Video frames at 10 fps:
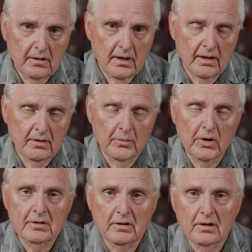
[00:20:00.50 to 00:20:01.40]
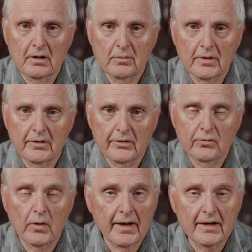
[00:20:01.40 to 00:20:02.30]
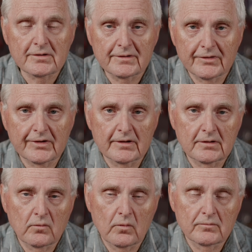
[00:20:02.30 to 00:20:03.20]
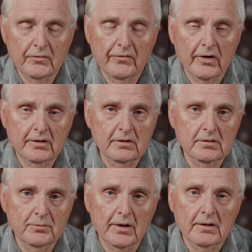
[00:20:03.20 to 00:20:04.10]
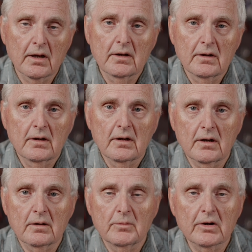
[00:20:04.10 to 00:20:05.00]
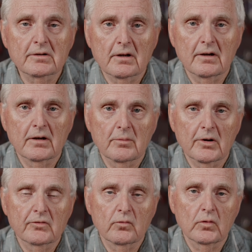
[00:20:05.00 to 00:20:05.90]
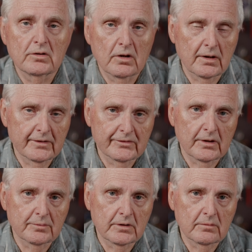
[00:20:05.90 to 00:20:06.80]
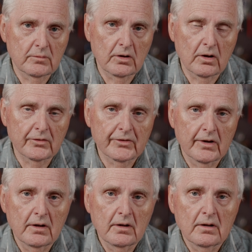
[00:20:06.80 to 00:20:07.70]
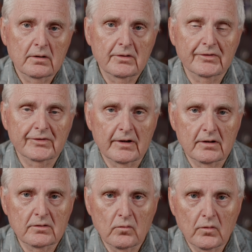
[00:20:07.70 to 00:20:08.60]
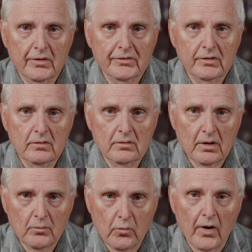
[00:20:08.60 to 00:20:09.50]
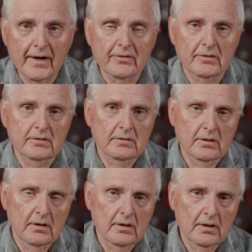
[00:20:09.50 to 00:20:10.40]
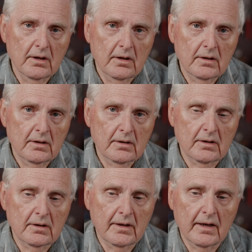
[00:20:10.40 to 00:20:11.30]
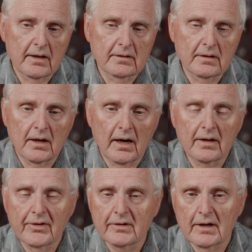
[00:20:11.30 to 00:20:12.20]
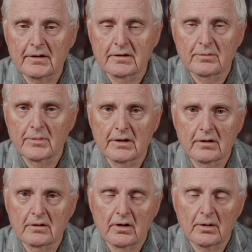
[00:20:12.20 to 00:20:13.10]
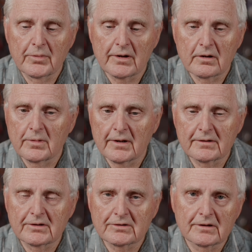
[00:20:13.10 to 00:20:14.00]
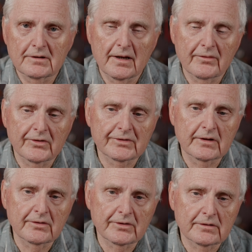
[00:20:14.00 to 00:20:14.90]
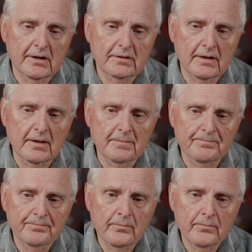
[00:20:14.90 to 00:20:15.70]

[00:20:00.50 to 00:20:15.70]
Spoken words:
and American clarinet players, well, actually it sounded very good, but American clarinet players would not accept it because the sound was brighter And I think I could have made it a lot better, but I just didn't have the skills at that time.